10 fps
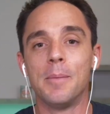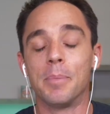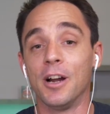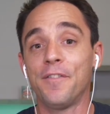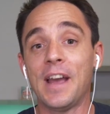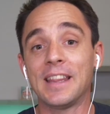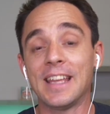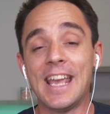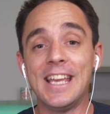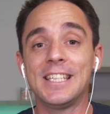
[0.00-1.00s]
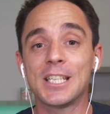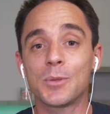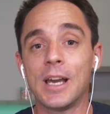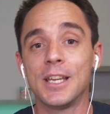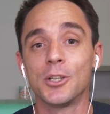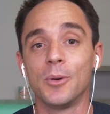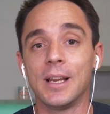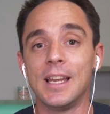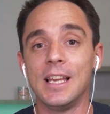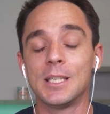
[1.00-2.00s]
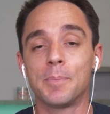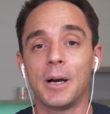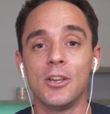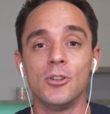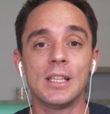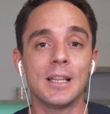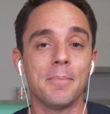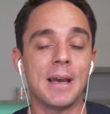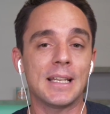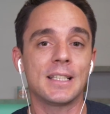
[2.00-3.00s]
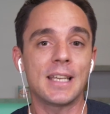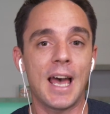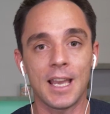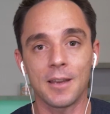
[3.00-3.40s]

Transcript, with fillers: But I've found the easiest way to do it is by using the meta tag